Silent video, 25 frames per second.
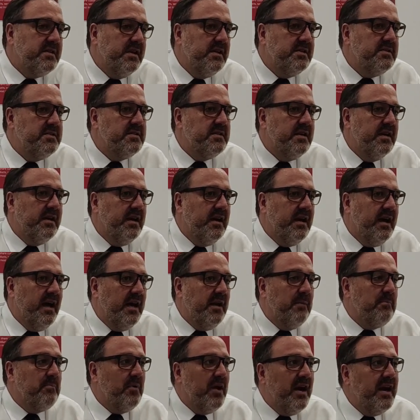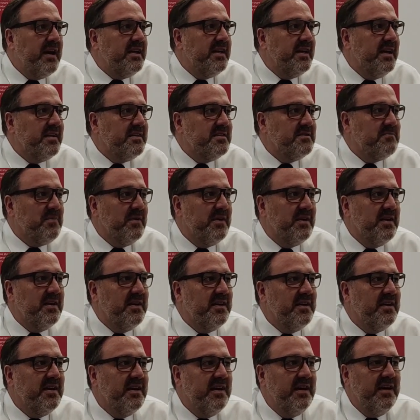is at a breakneck
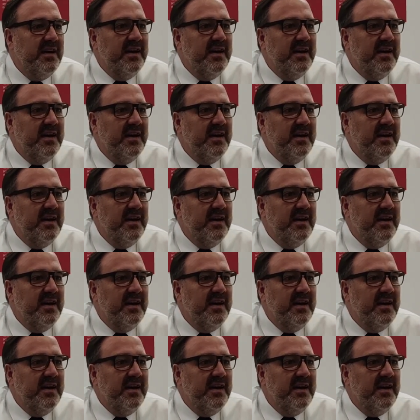speed.